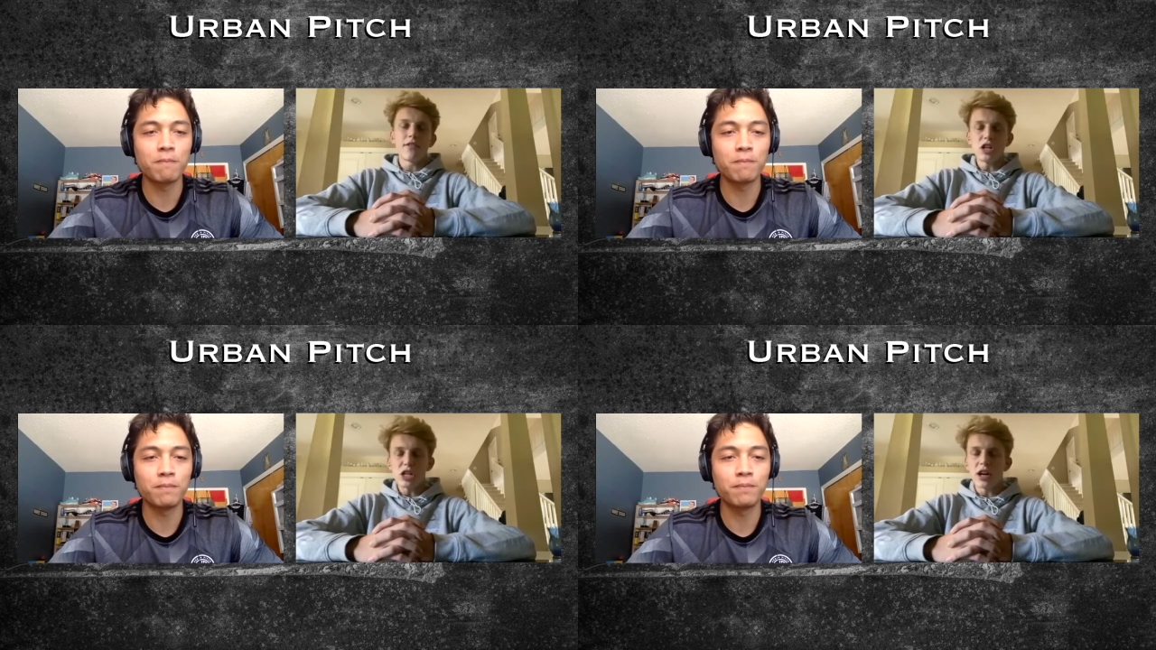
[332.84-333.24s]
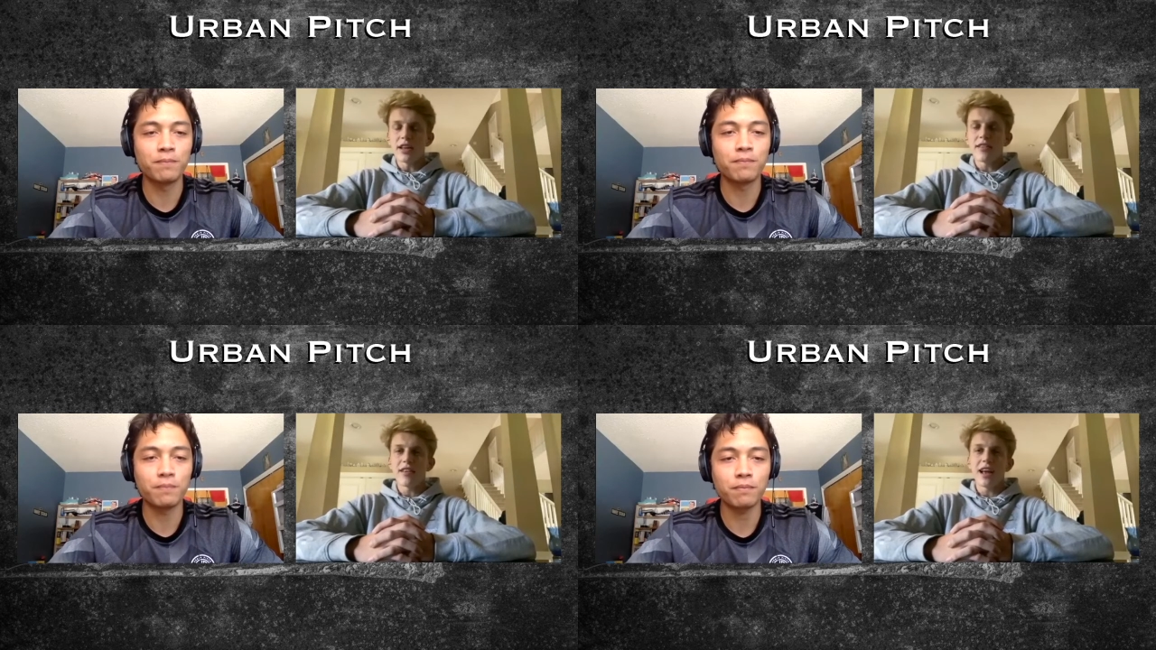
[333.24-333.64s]
Speaker 1: for sure.
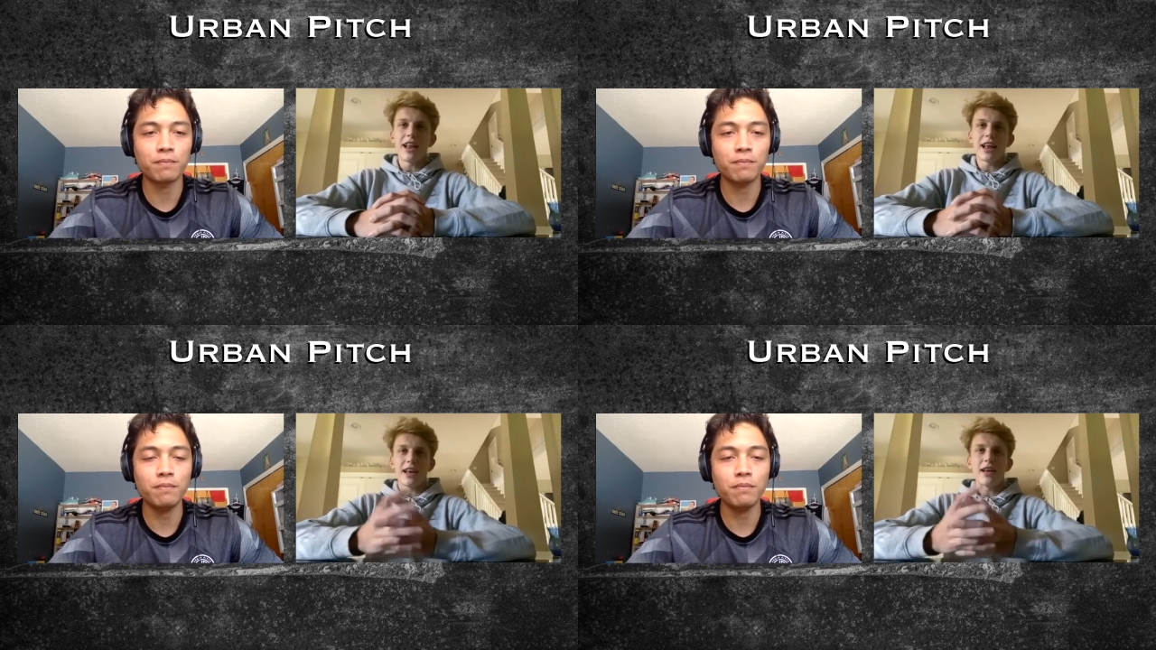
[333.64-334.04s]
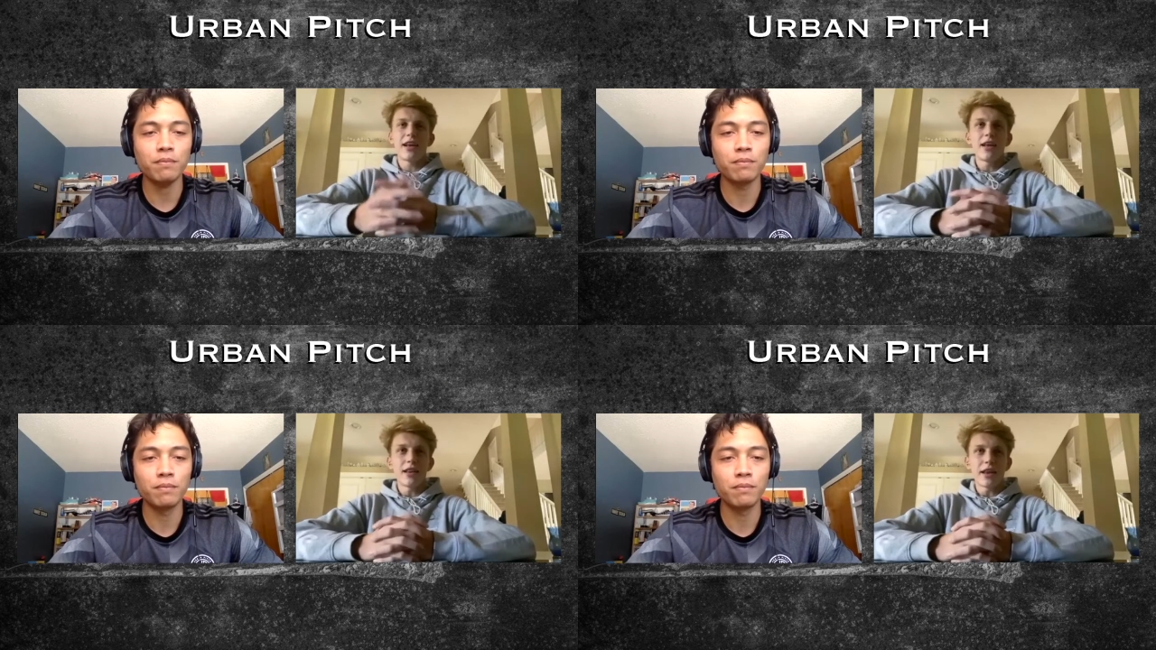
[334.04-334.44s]
I'd say like
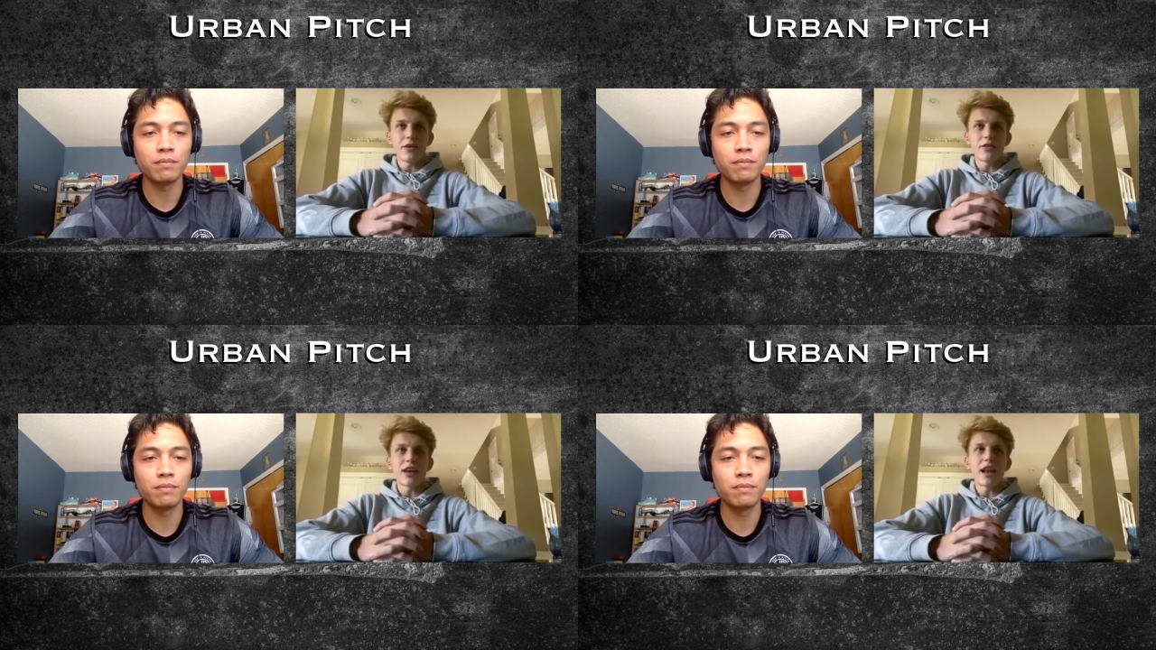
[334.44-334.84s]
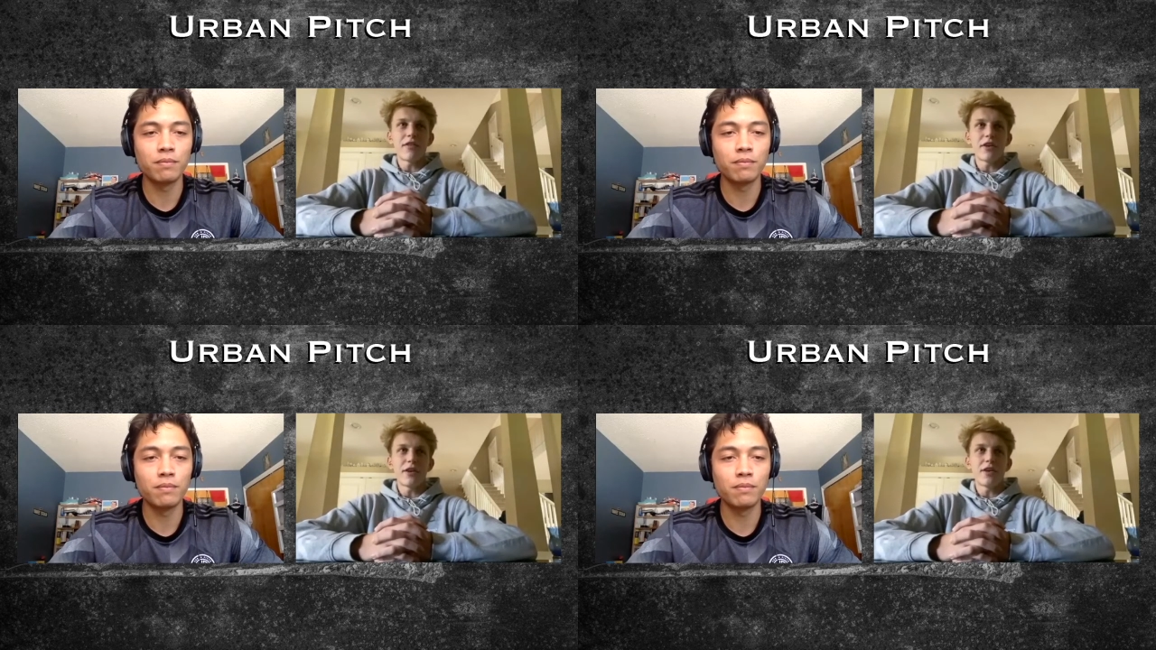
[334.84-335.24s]
like you said, I've
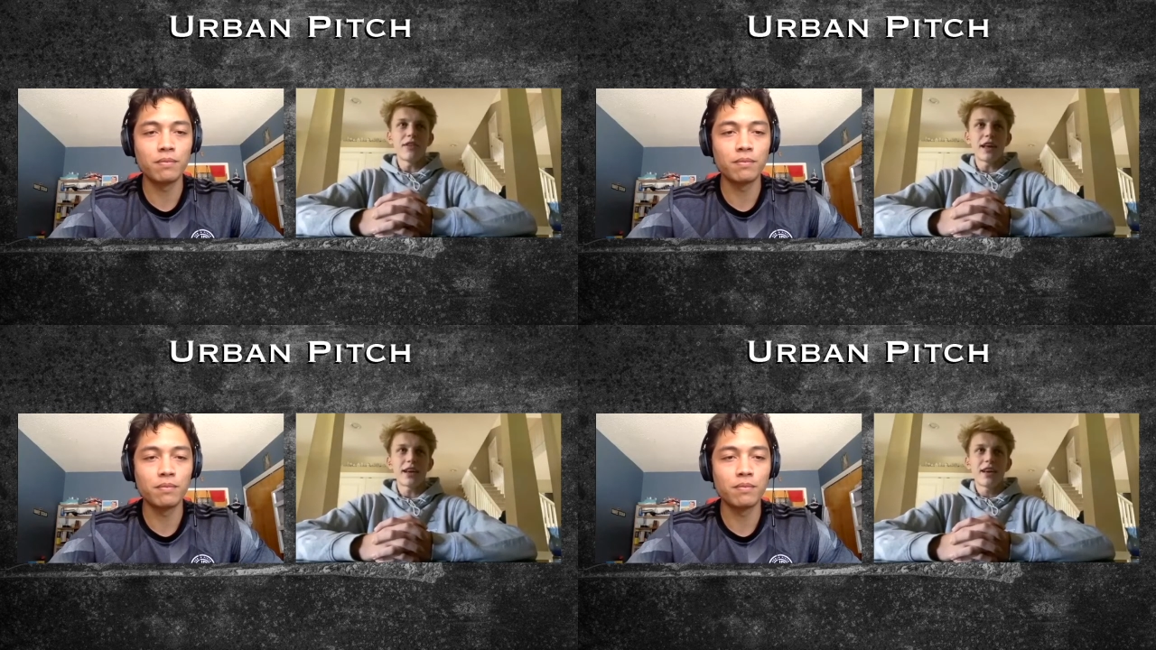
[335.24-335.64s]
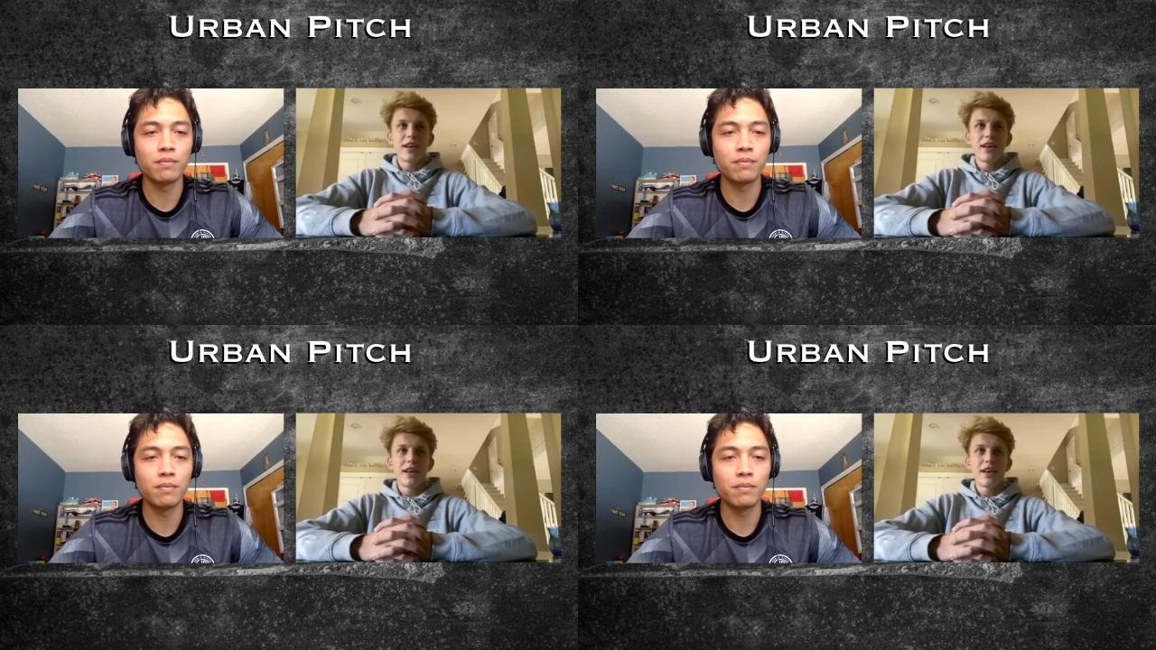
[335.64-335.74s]
heard of like